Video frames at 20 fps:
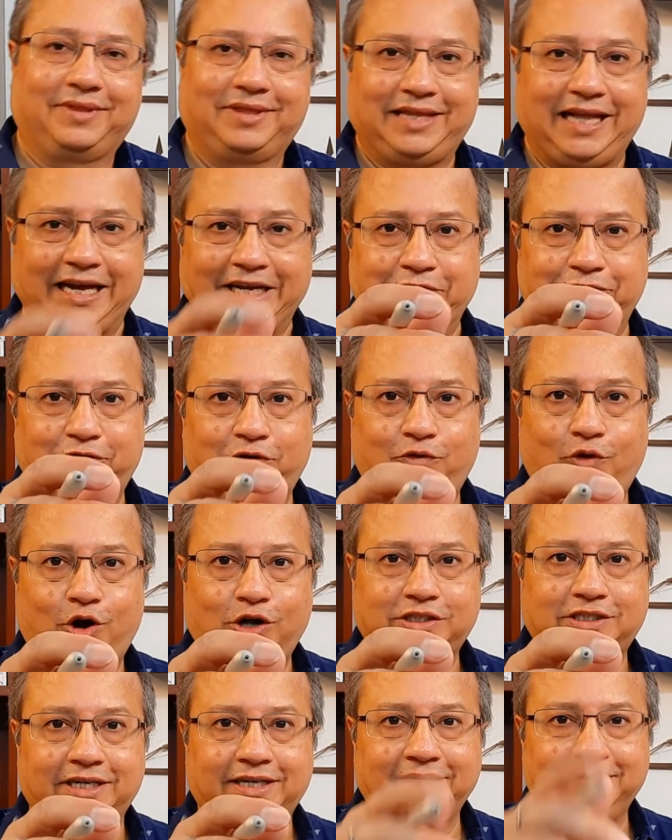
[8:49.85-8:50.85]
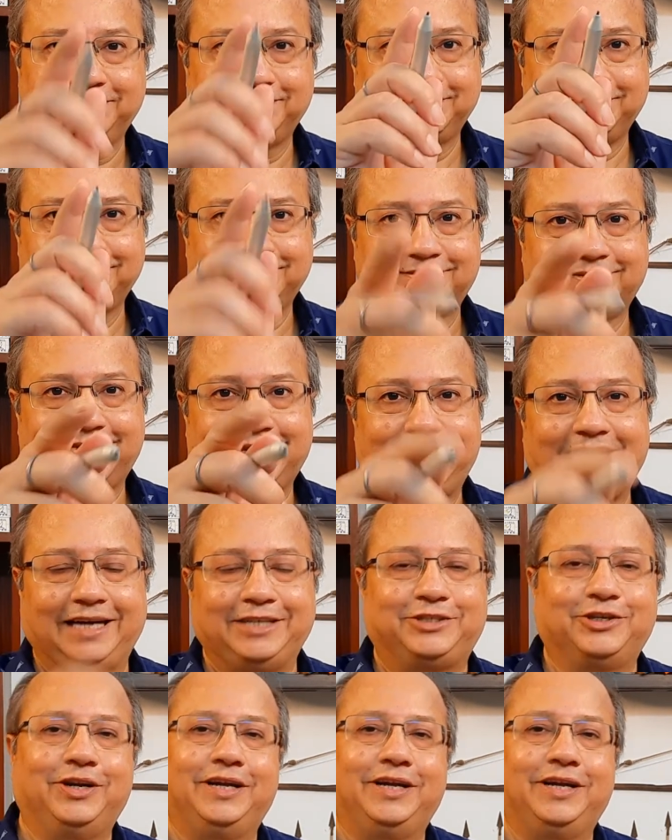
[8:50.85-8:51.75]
Thank you for watching. Catch you